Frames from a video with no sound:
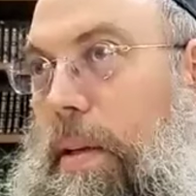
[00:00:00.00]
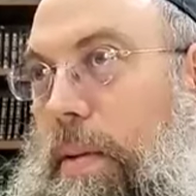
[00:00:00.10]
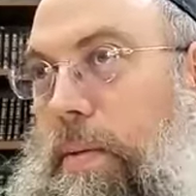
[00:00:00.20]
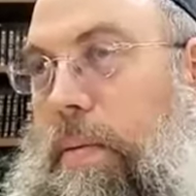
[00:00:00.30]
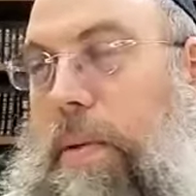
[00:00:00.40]

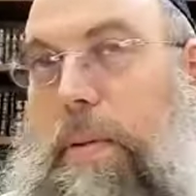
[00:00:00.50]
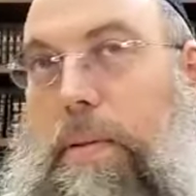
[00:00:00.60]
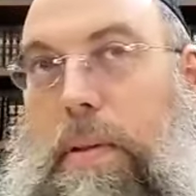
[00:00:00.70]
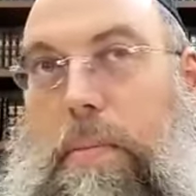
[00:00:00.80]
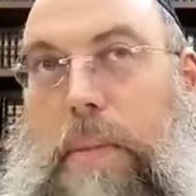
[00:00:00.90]
Who, who are you
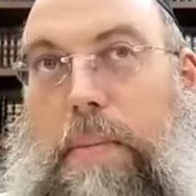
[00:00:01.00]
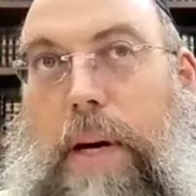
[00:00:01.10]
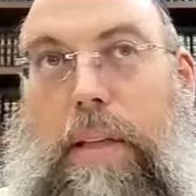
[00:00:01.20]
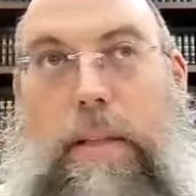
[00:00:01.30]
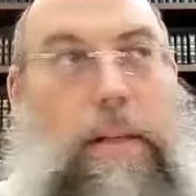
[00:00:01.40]
to be
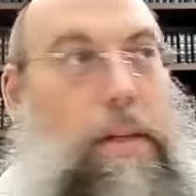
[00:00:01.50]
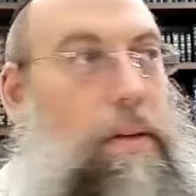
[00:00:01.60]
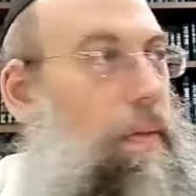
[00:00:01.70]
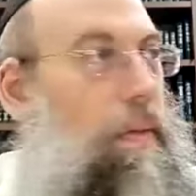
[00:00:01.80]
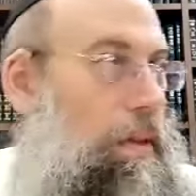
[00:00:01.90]
makdasha?
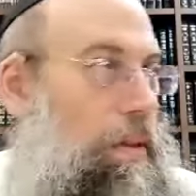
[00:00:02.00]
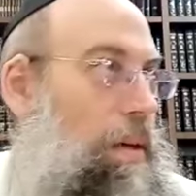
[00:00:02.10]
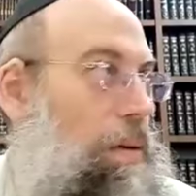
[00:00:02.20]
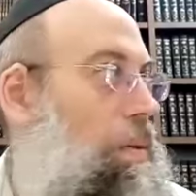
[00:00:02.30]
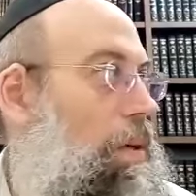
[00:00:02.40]
Just
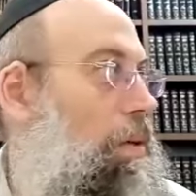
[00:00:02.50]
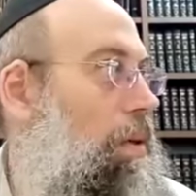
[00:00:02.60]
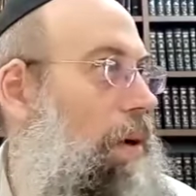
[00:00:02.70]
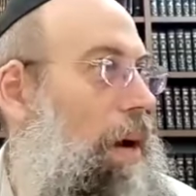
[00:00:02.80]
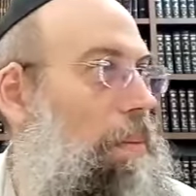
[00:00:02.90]
like who are you to
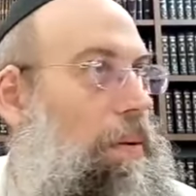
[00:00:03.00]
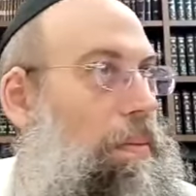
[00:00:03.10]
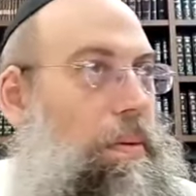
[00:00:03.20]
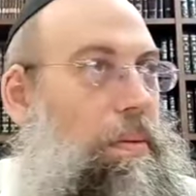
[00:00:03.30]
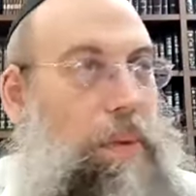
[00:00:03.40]
grab it?
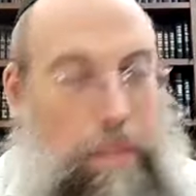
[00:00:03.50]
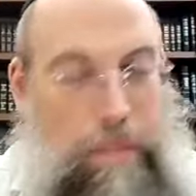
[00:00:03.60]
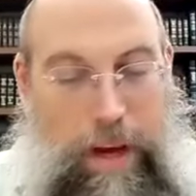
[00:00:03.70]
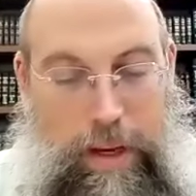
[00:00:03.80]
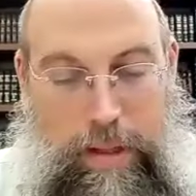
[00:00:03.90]
We'll put it
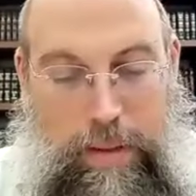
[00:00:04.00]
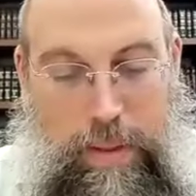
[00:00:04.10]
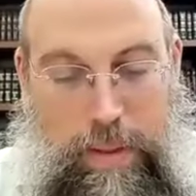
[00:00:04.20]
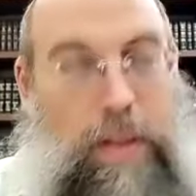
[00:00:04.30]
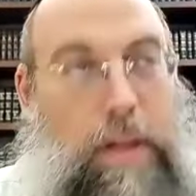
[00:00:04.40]
back into
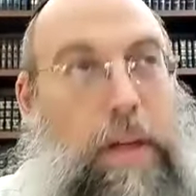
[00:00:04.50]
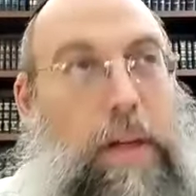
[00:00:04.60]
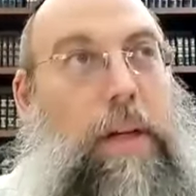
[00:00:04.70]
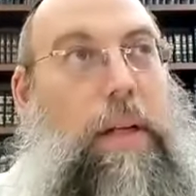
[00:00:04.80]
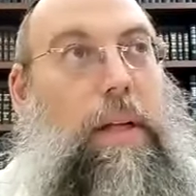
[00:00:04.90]
its uh,
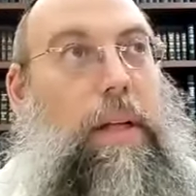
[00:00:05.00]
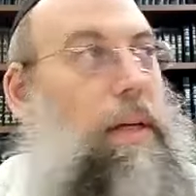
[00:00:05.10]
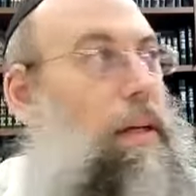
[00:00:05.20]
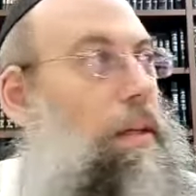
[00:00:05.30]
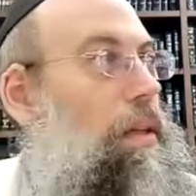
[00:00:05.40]

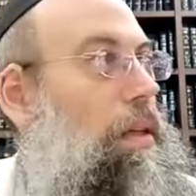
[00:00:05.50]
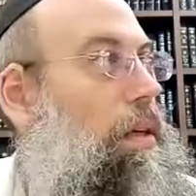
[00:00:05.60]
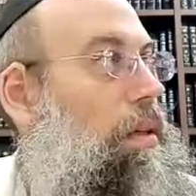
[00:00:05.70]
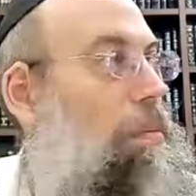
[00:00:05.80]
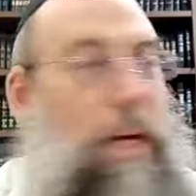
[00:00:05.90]
into
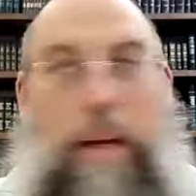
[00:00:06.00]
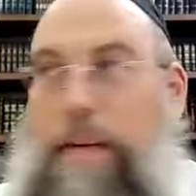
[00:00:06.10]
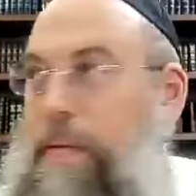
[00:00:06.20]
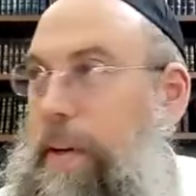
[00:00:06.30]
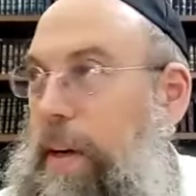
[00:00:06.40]
the to make it a
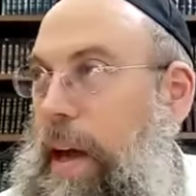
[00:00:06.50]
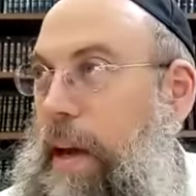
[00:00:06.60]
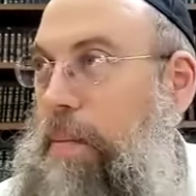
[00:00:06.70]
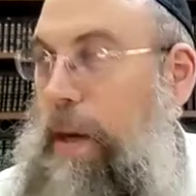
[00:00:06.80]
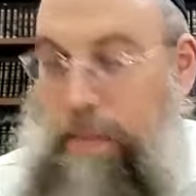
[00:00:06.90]
fair
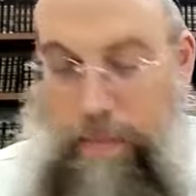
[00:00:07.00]
game now.